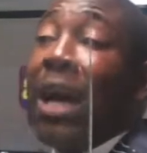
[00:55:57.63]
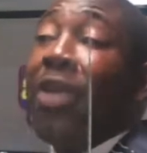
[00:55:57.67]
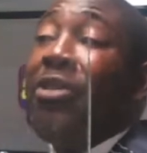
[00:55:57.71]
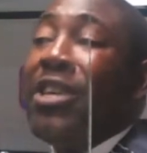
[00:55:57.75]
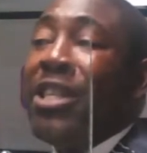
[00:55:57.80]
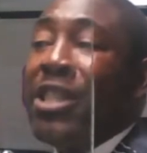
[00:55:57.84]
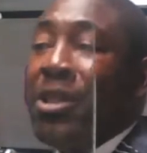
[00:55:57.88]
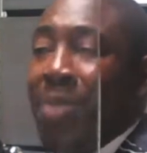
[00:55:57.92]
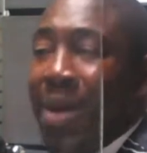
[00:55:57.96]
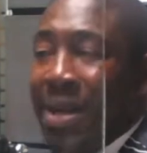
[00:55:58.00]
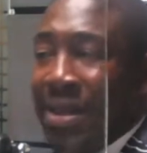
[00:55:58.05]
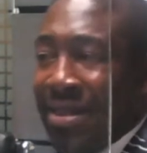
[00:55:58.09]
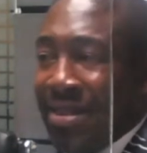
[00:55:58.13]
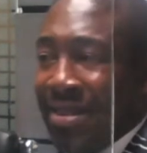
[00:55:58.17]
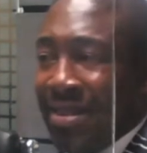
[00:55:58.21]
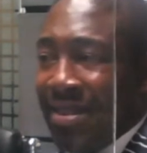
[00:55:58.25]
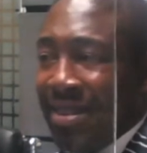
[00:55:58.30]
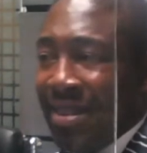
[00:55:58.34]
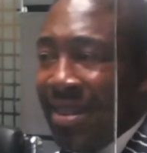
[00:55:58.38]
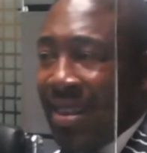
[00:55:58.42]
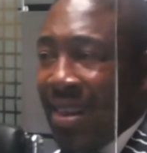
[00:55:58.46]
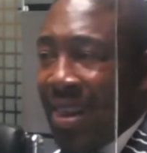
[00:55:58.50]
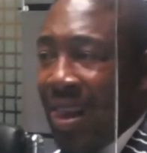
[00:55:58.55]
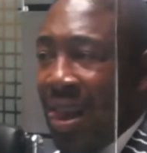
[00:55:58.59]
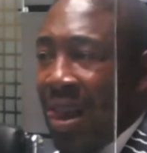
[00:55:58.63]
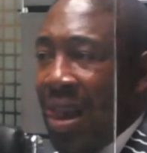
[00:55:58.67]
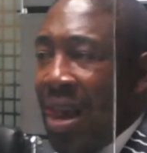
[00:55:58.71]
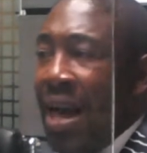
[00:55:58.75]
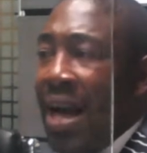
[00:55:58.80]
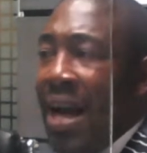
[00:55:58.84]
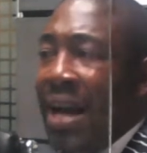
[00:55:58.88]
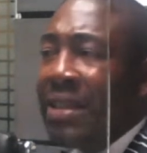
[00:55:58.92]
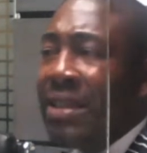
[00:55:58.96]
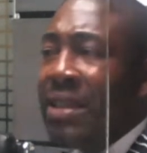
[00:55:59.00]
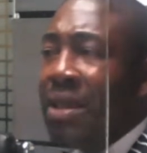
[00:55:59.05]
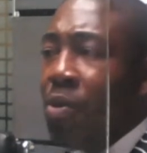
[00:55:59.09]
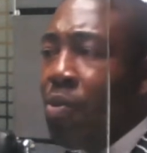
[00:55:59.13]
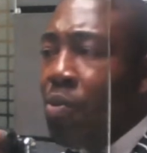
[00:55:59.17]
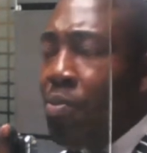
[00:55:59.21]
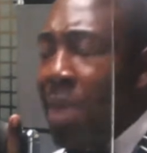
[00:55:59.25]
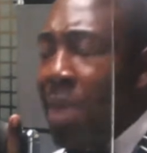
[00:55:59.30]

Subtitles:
arrangement. Until